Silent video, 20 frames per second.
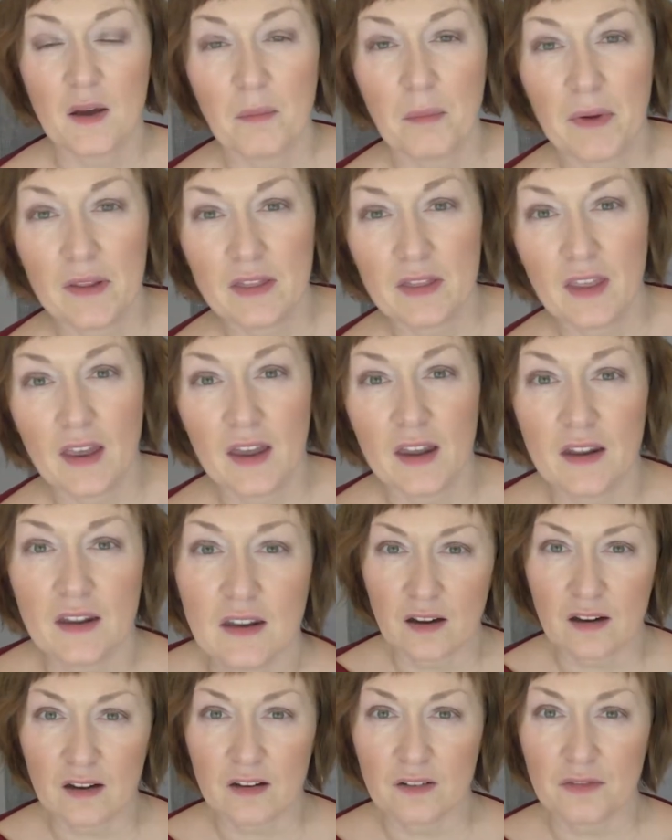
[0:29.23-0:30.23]
but then
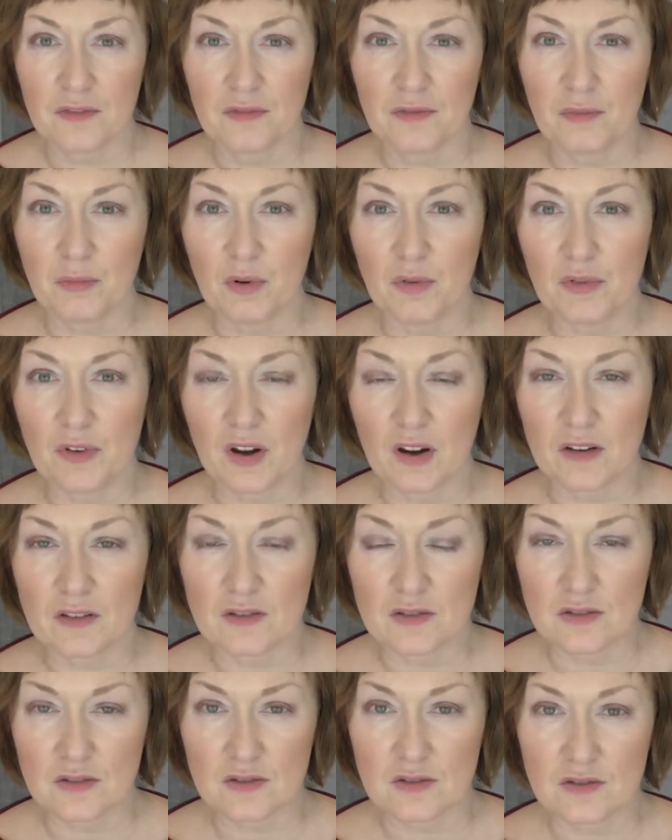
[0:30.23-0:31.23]
kind of moved on
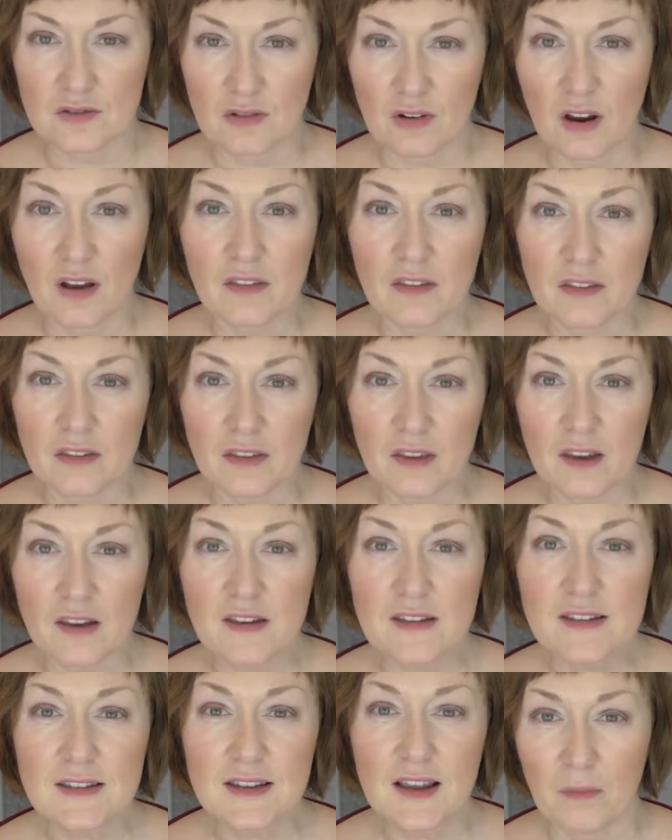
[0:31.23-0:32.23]
to other
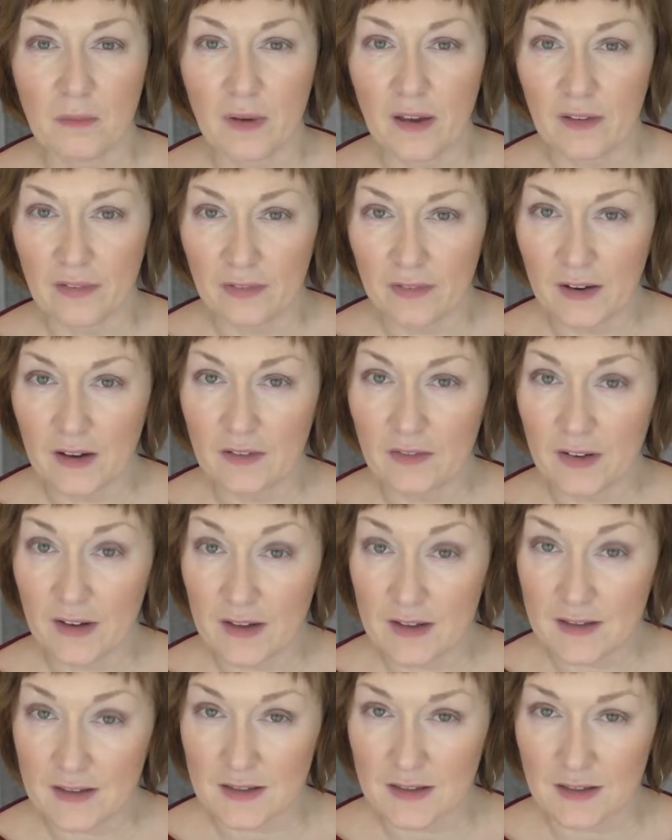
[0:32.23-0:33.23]
things. My friend
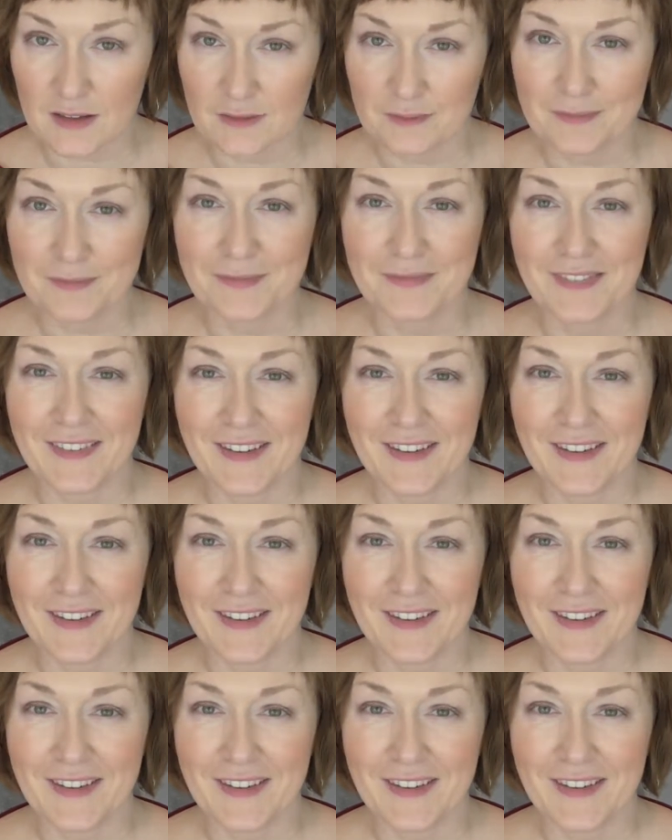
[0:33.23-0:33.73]
Vanessa,